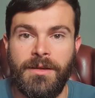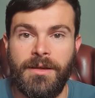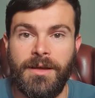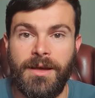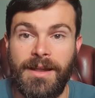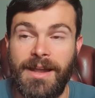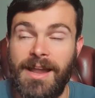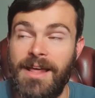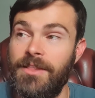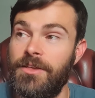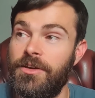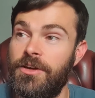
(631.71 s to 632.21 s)

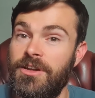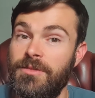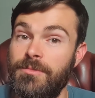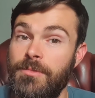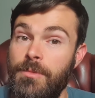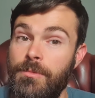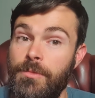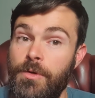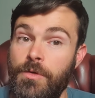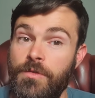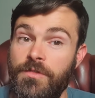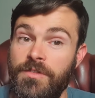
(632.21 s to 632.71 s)
And now they're going to
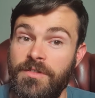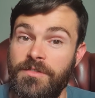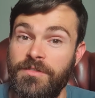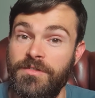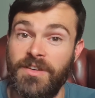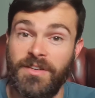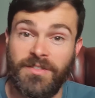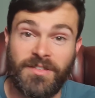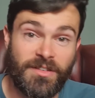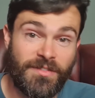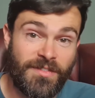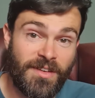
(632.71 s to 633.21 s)
be moving
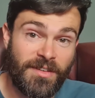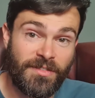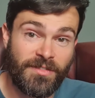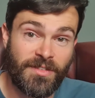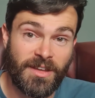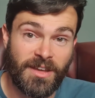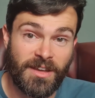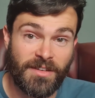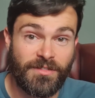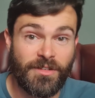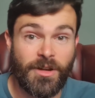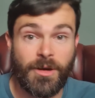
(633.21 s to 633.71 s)

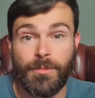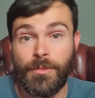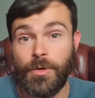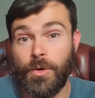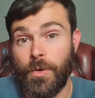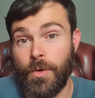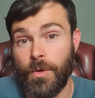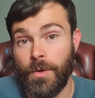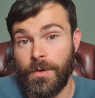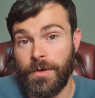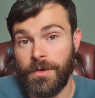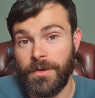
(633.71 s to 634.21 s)
50-50, if not
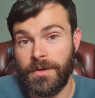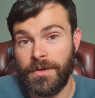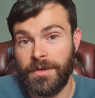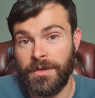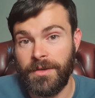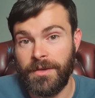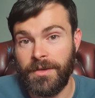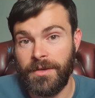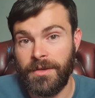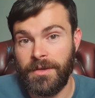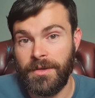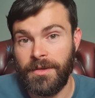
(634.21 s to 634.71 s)
more.
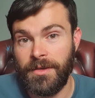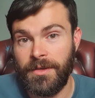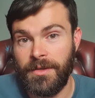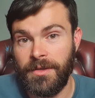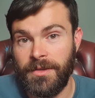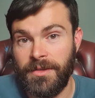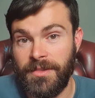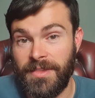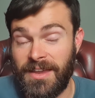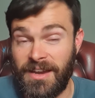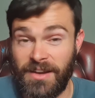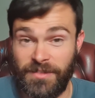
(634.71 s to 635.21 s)

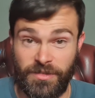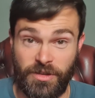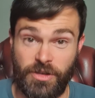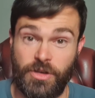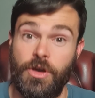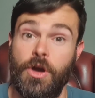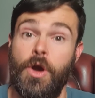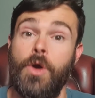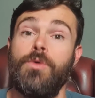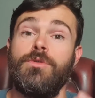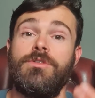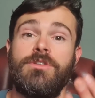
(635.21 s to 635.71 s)
Then if you
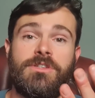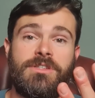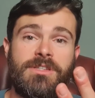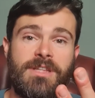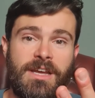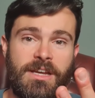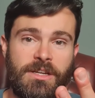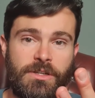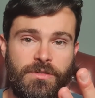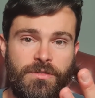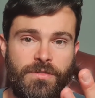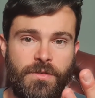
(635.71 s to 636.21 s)
go to
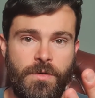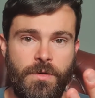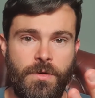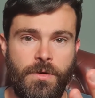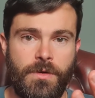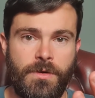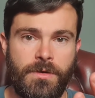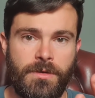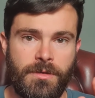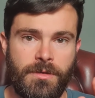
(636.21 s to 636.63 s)
stage 4,